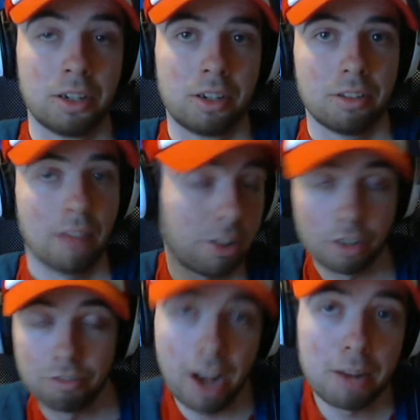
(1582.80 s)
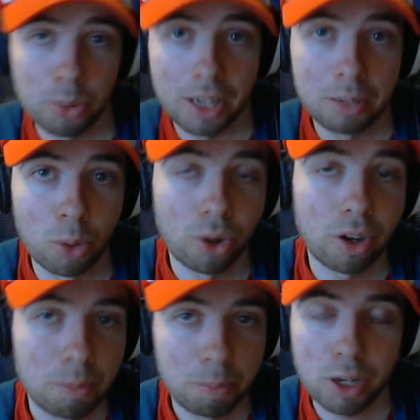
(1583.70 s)
That's not viable
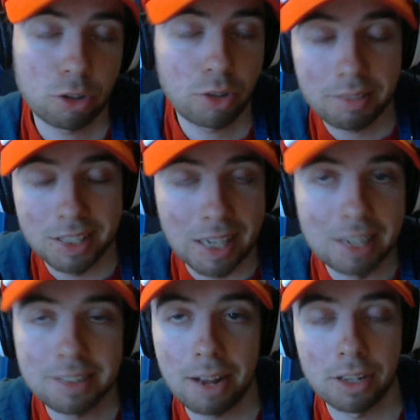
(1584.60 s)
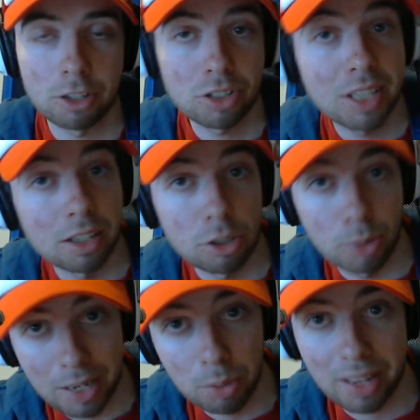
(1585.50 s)
anymore because you have the ding sound that just tells you
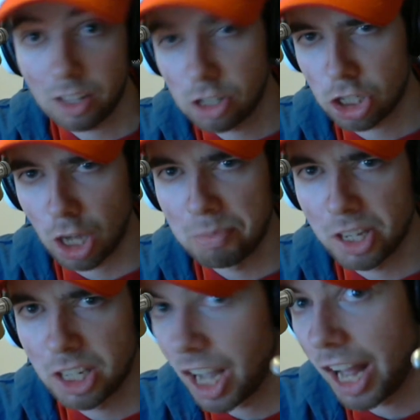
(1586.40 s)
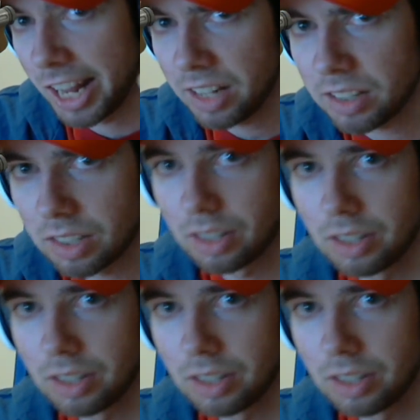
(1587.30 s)
anyway that something got hit.